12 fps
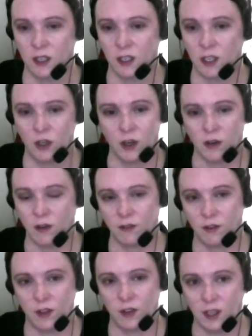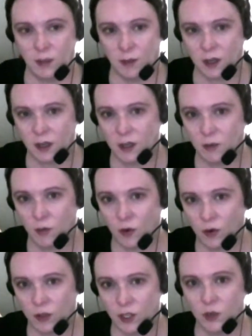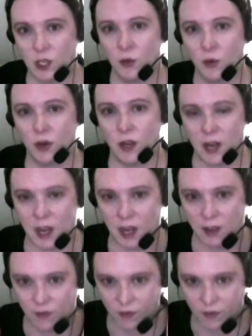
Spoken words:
you don't have to think about it anymore. You want to have,